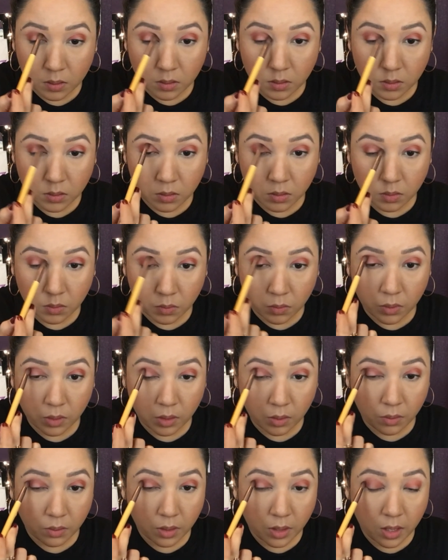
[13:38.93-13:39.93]
So we
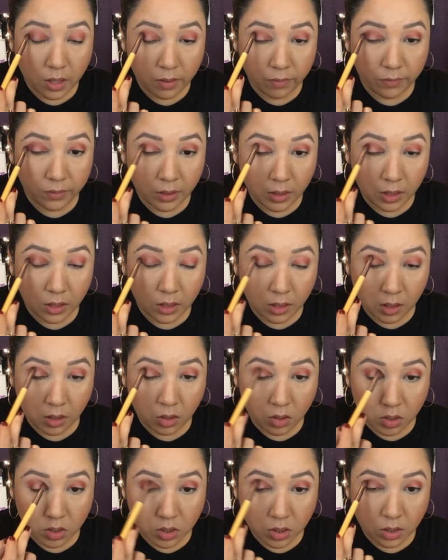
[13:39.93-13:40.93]
don't have any
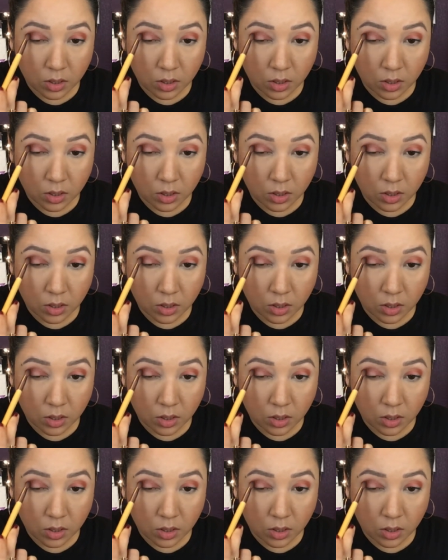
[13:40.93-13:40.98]
harsh